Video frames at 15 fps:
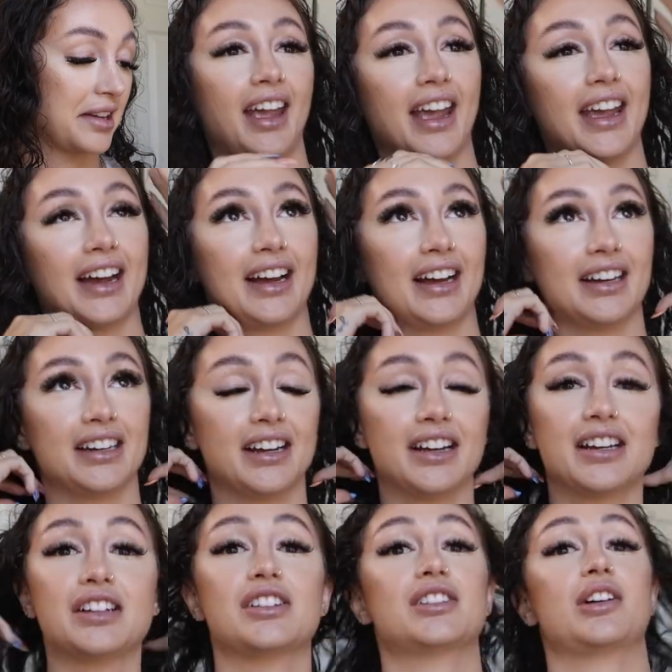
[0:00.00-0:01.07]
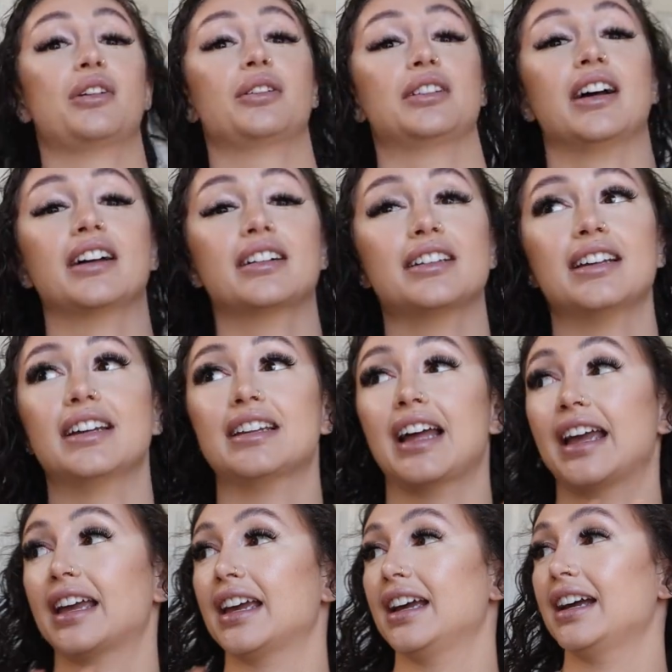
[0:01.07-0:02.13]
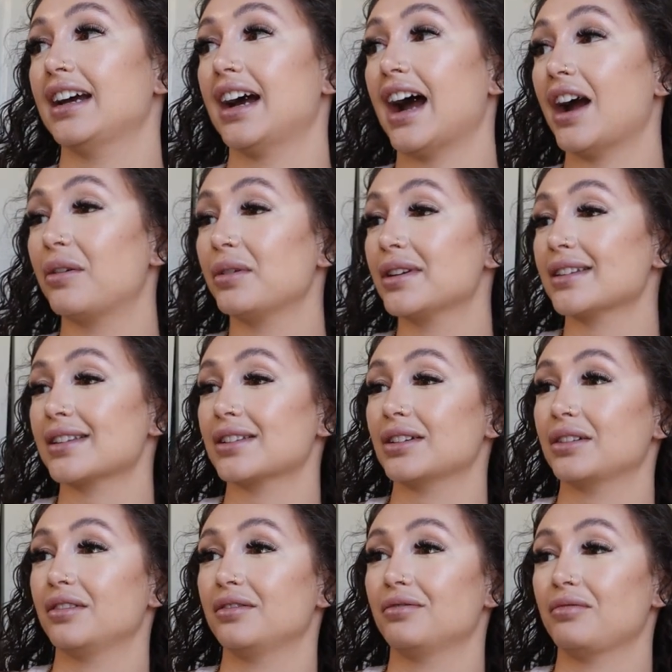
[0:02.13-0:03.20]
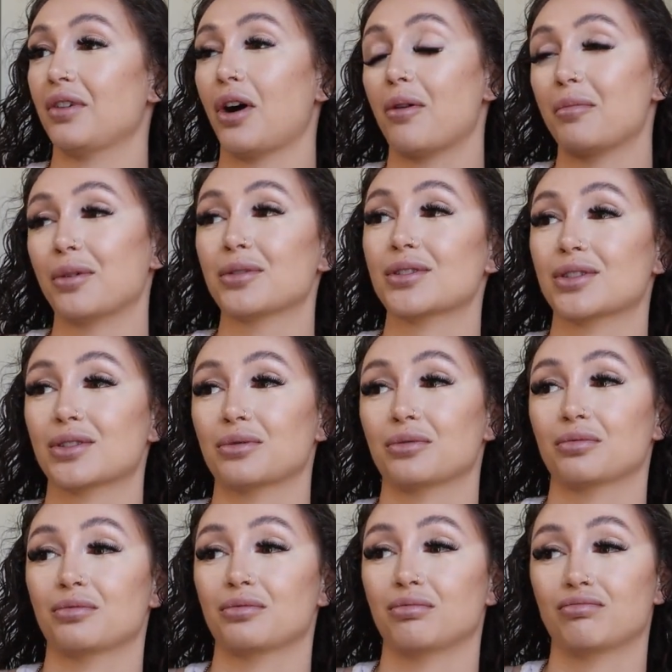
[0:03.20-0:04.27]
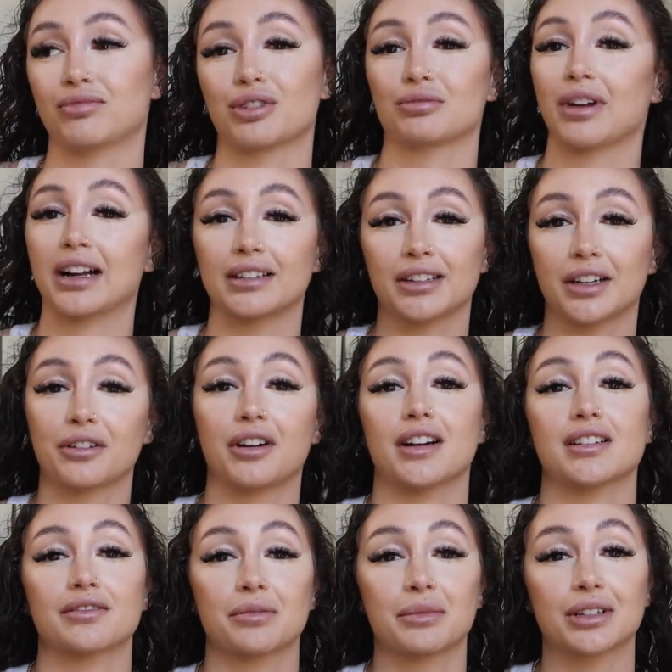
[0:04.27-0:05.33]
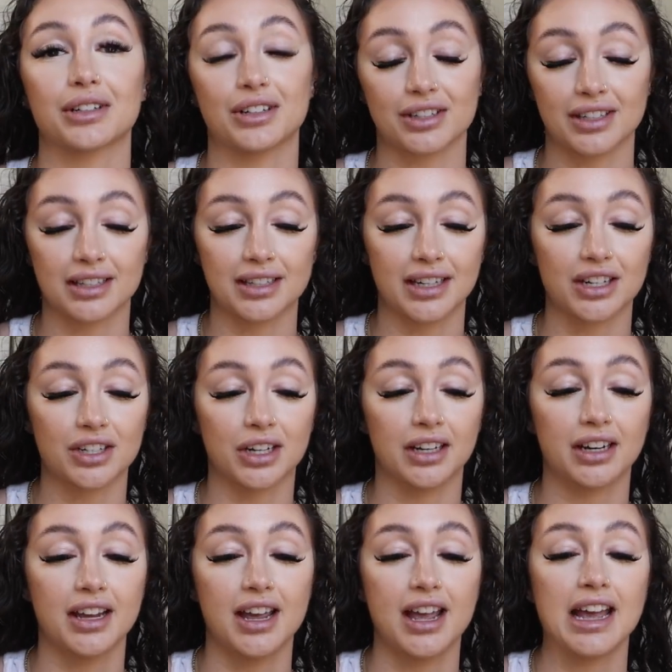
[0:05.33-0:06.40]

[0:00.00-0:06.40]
And so luckily, like, I was almost directly across from the nurse's station.